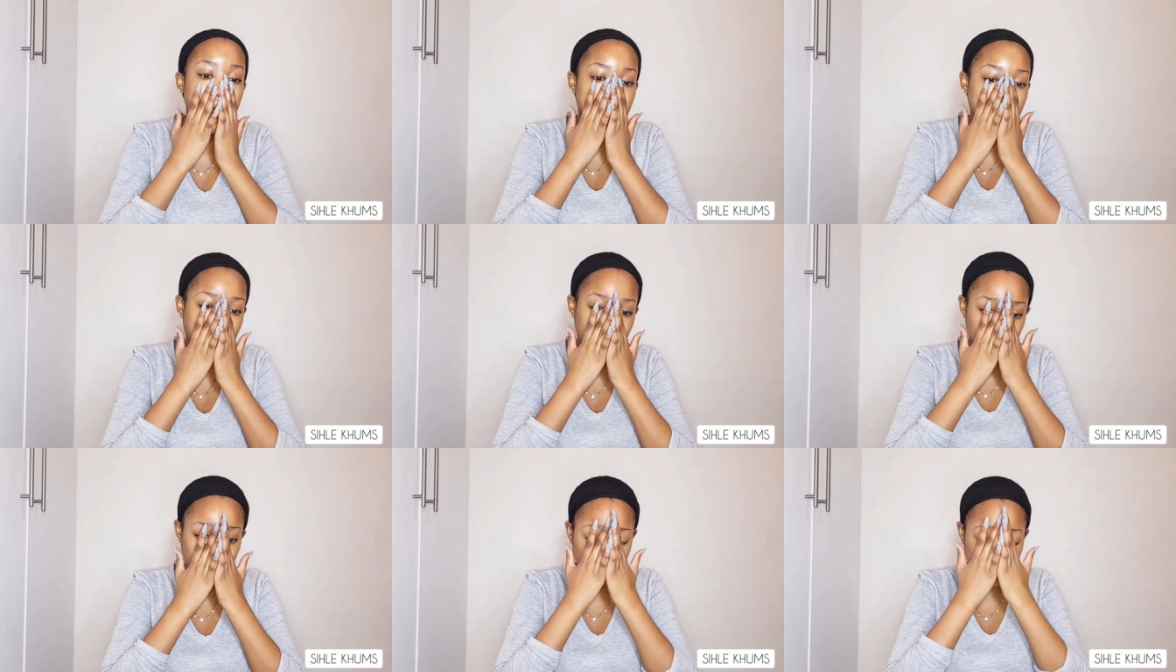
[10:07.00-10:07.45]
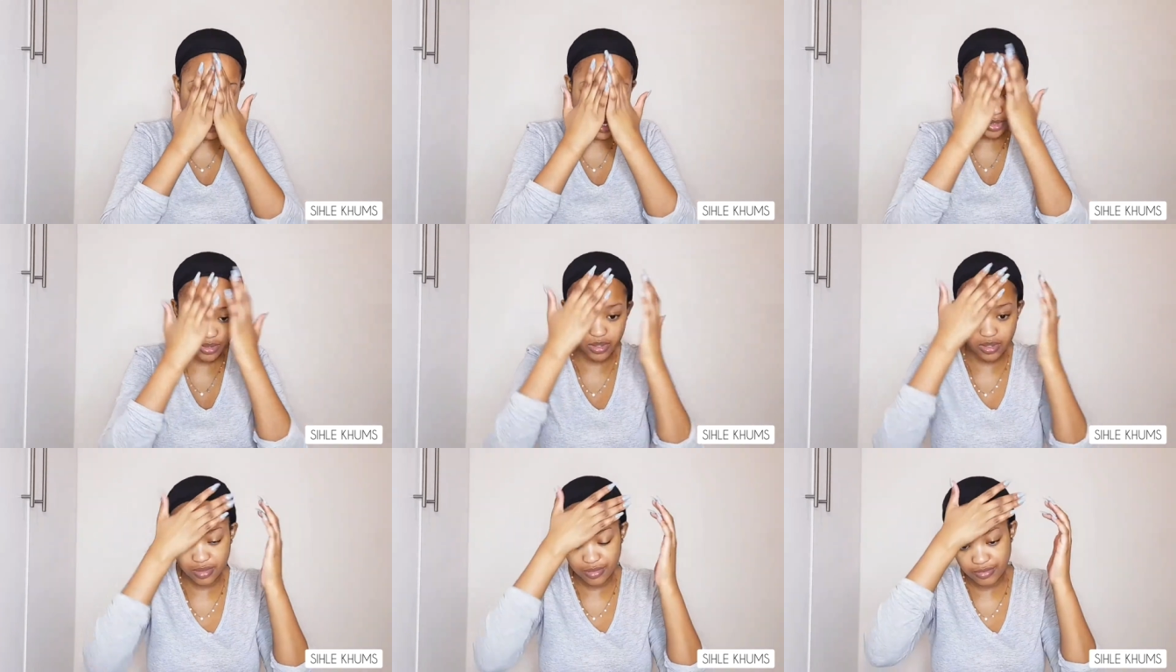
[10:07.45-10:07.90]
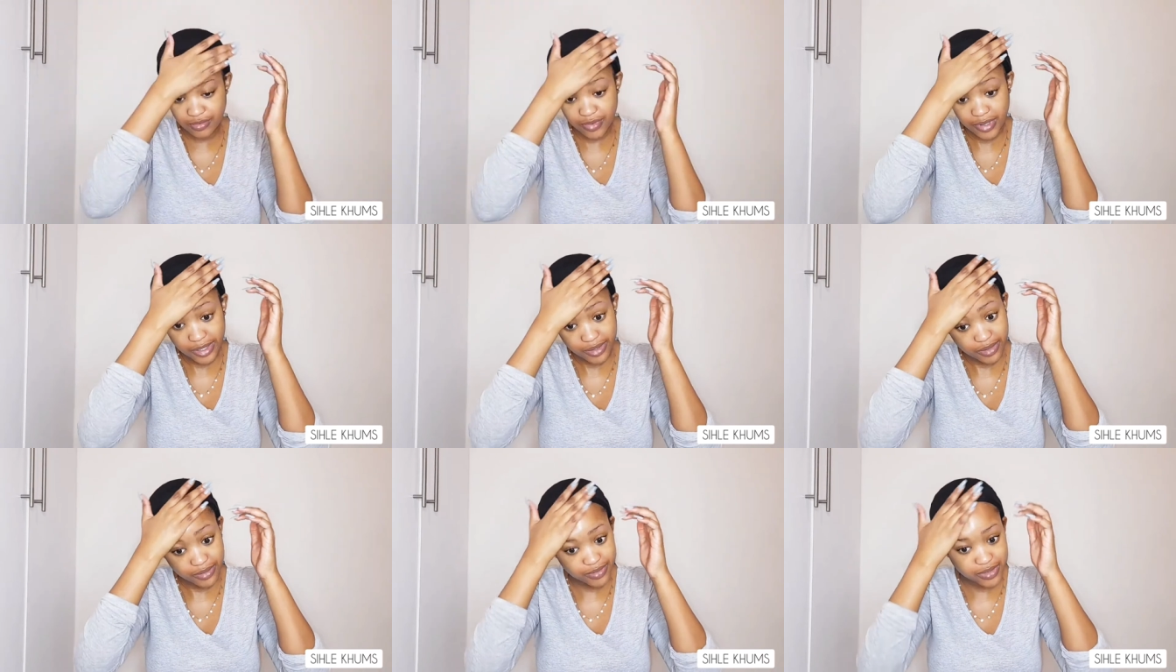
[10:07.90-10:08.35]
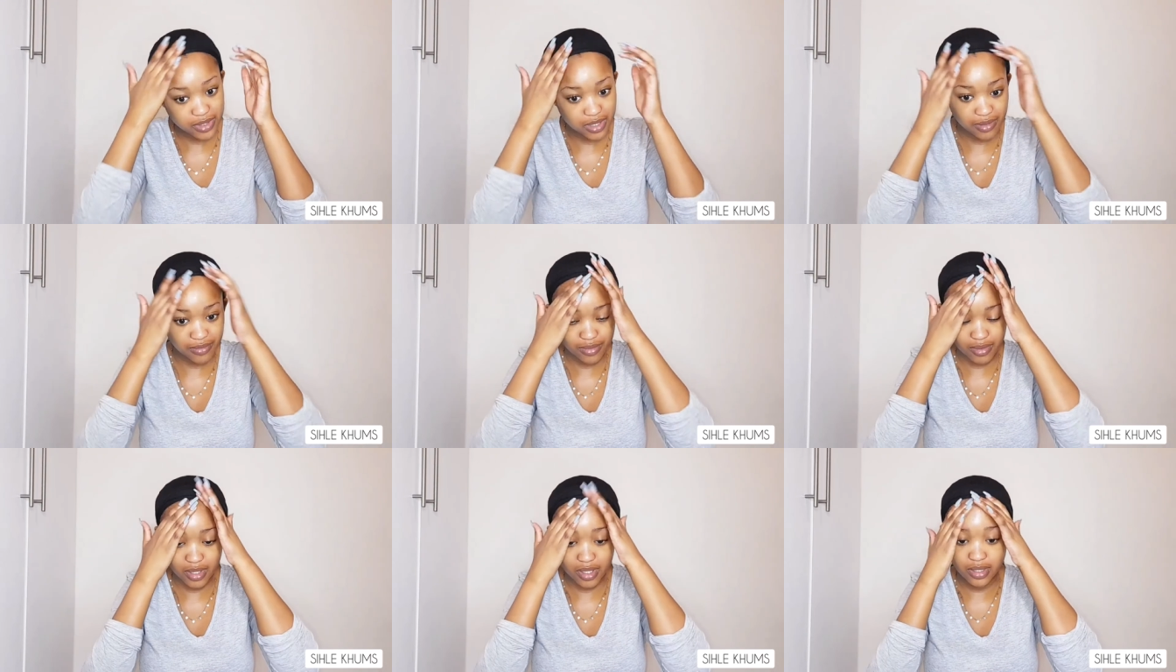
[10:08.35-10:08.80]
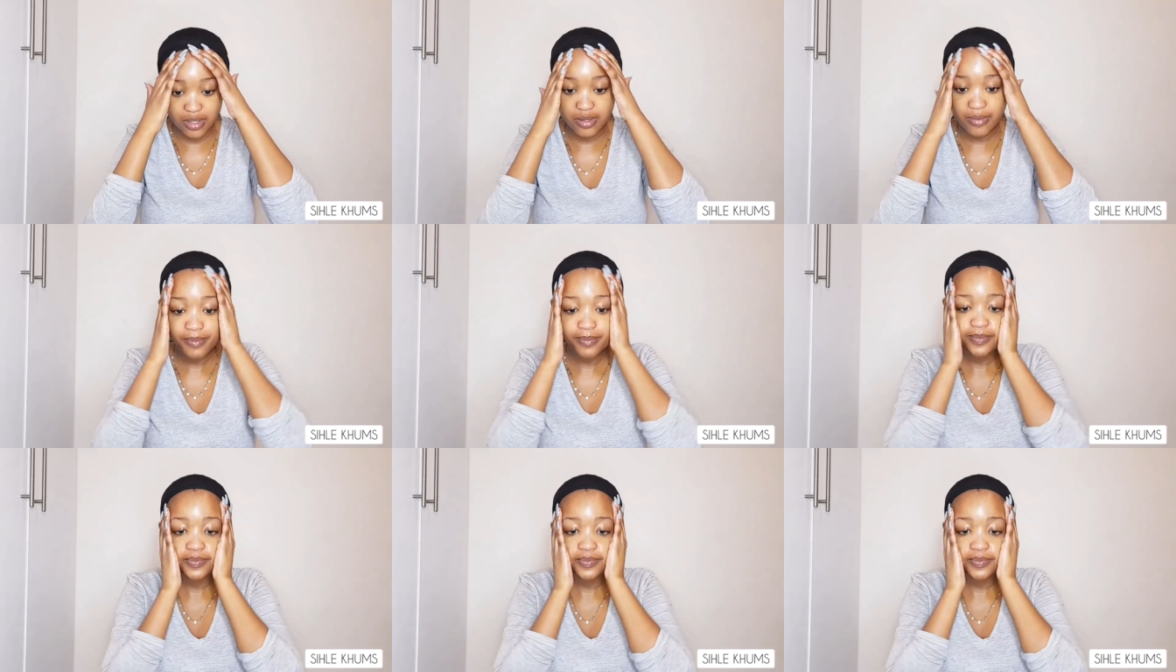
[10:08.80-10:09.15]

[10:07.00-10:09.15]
I'm really not a fan of stuff that